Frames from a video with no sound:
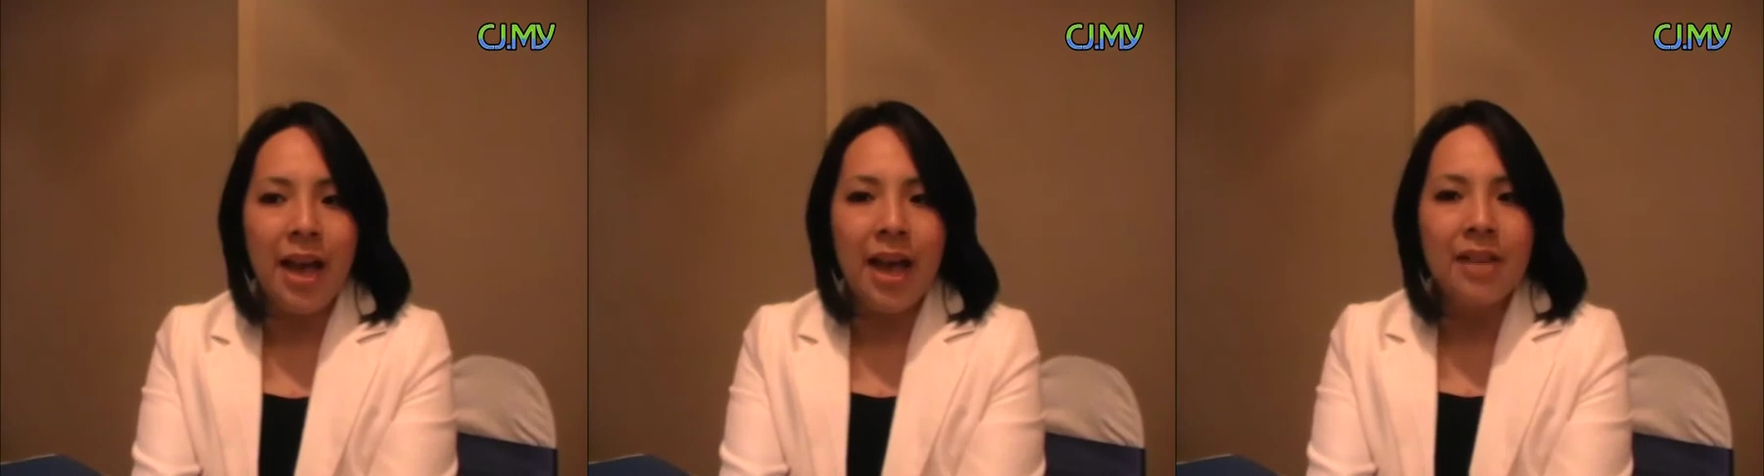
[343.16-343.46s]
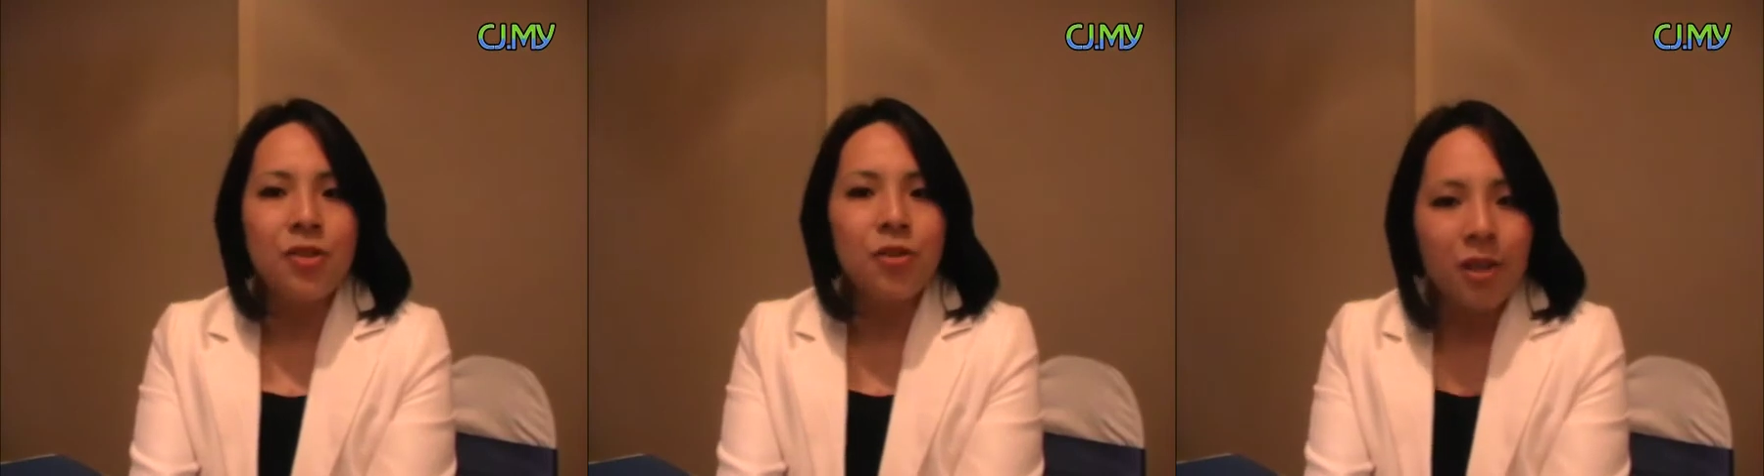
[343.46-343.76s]

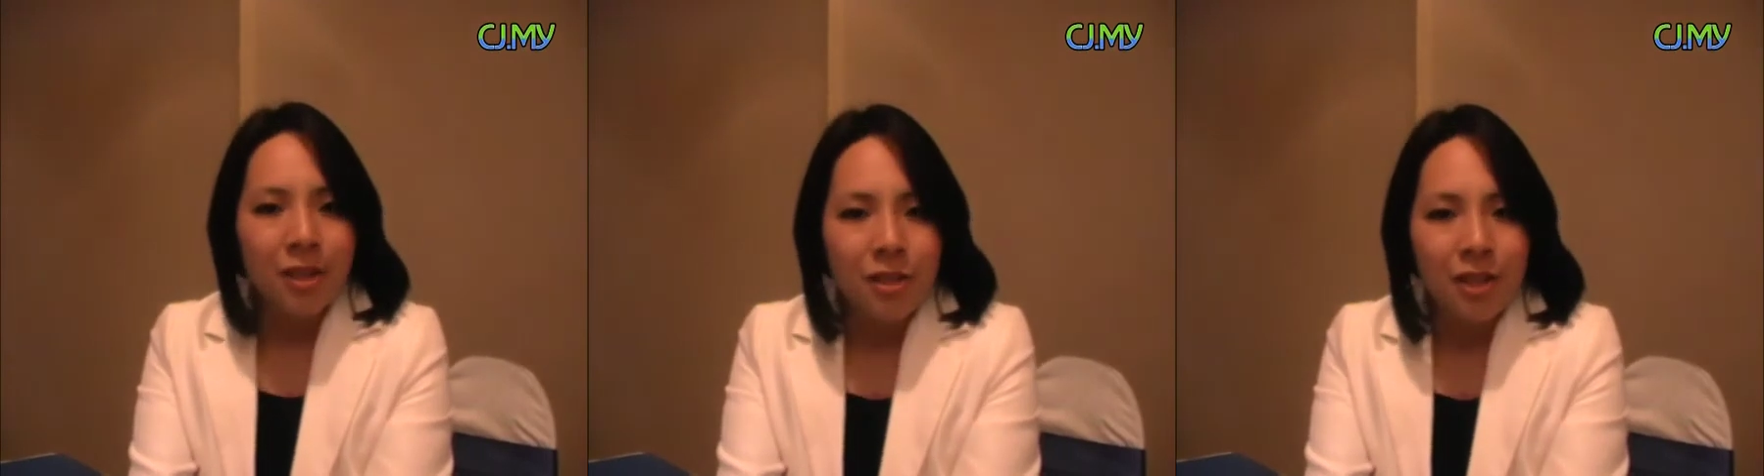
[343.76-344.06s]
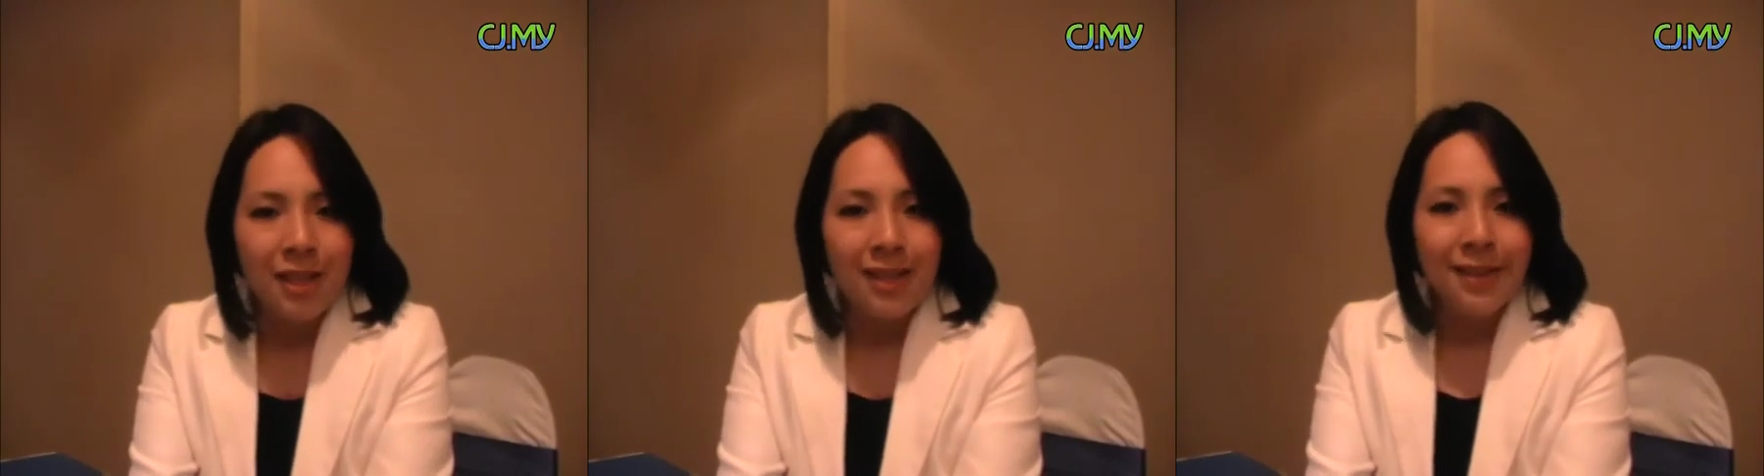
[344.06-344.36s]

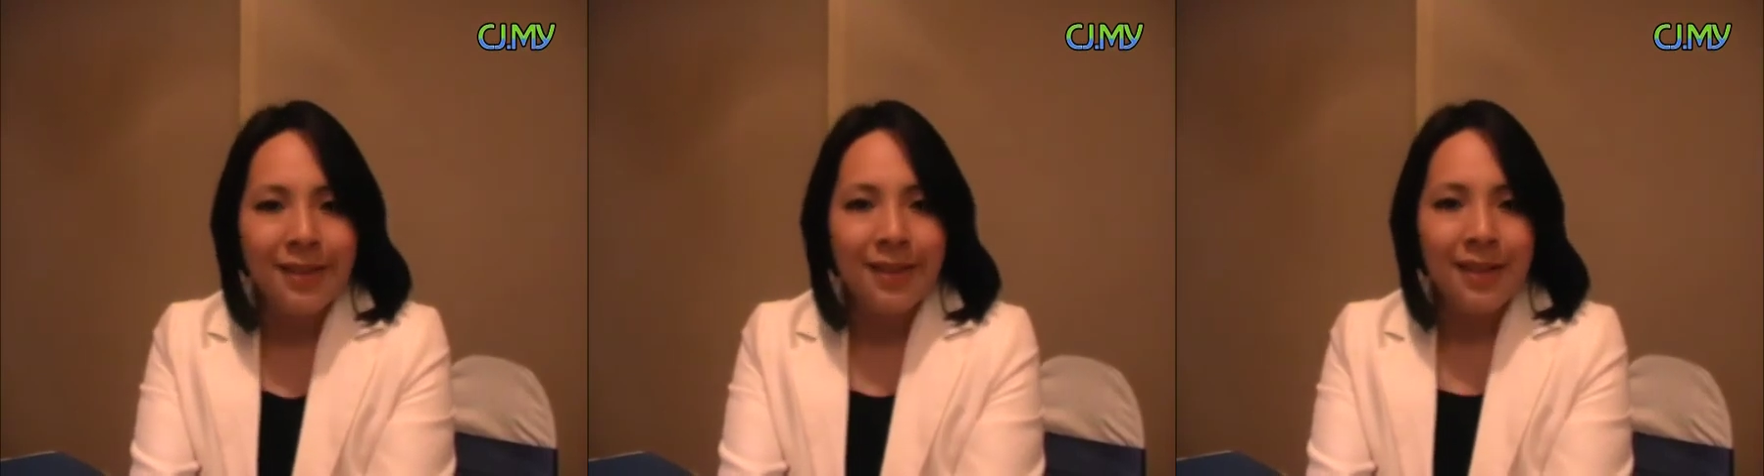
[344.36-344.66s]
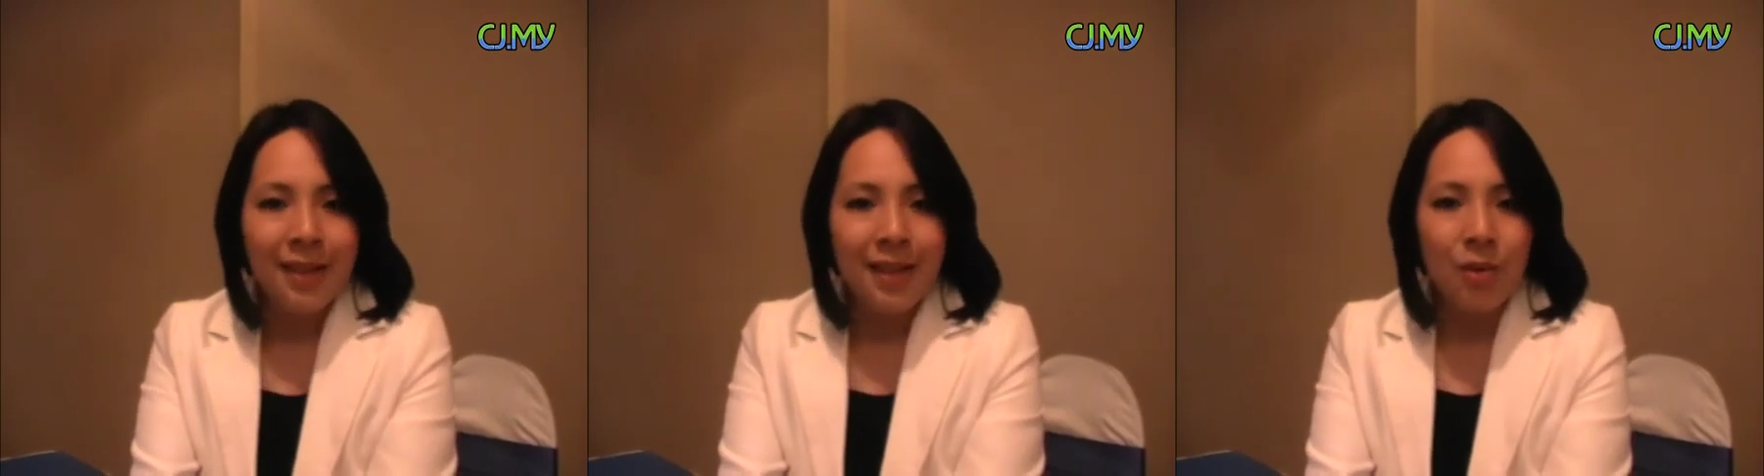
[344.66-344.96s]
astrology
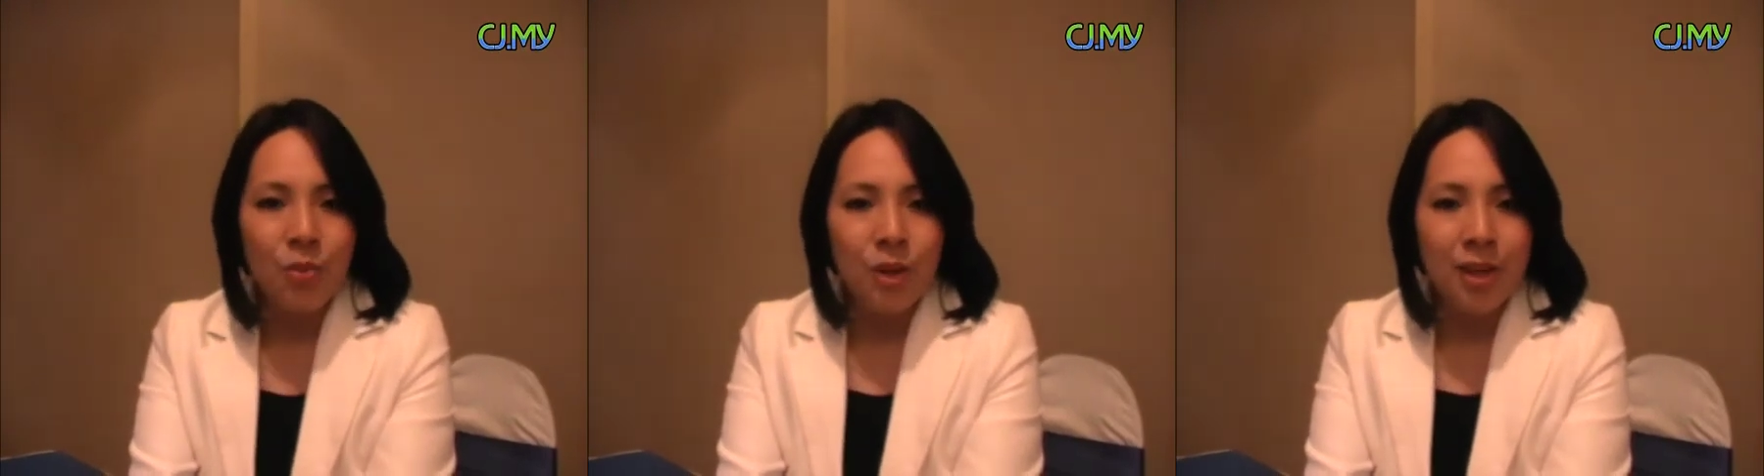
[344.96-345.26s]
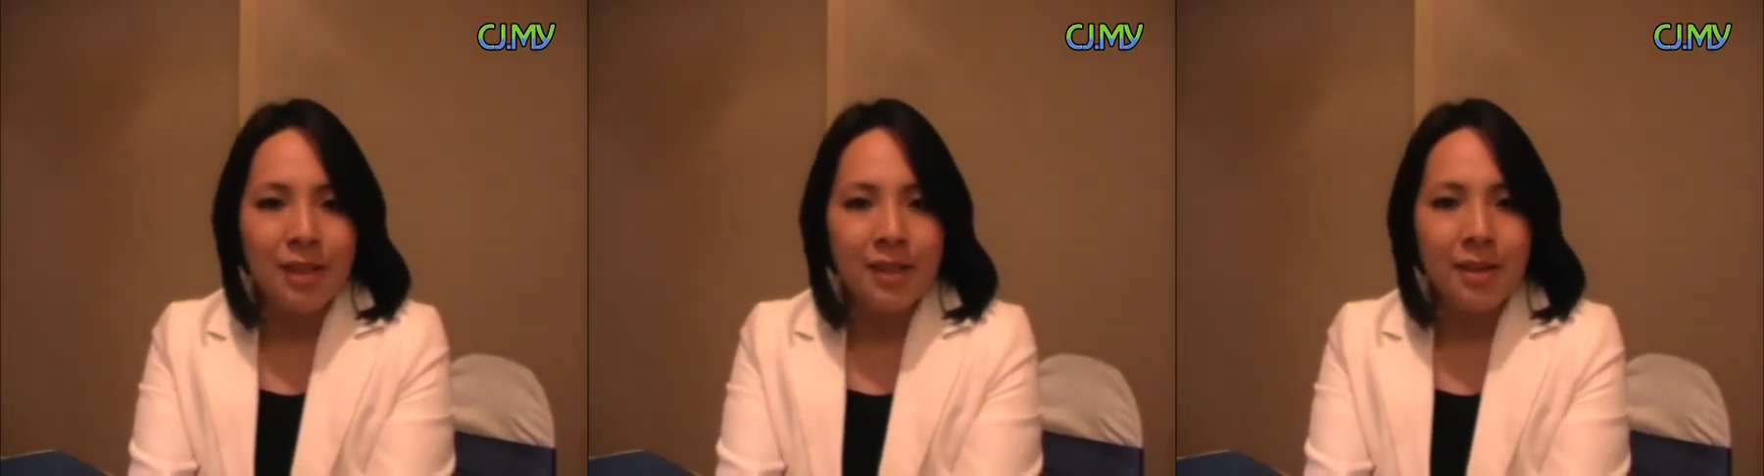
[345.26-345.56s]

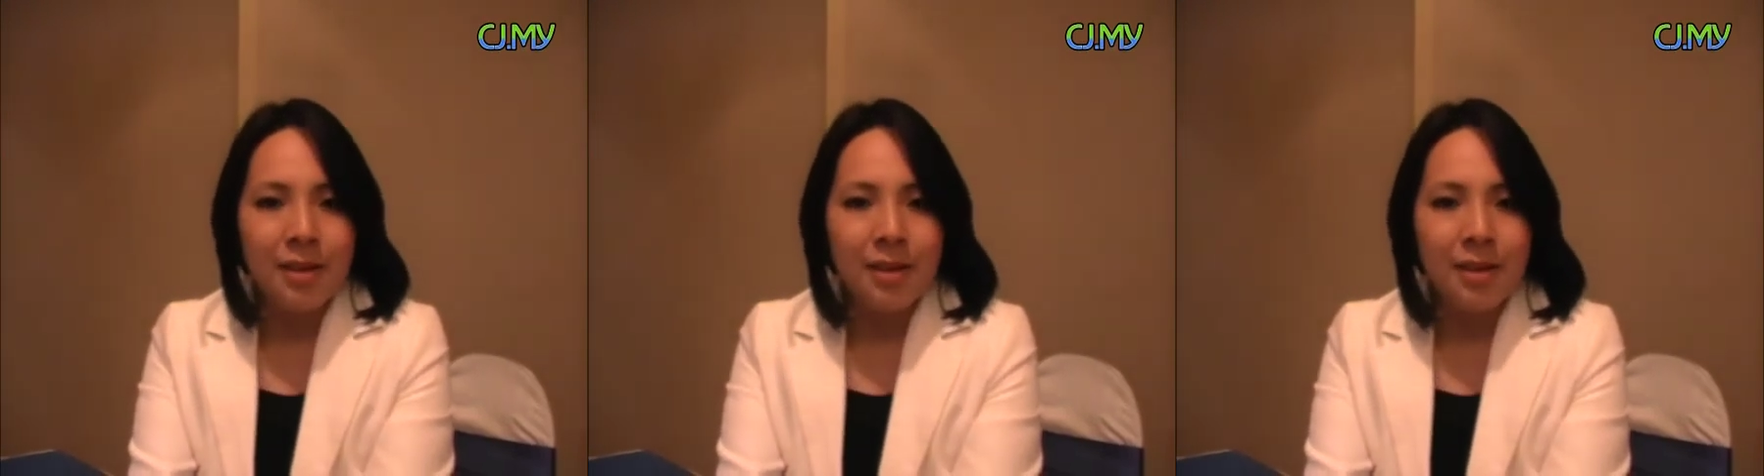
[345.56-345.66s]
works,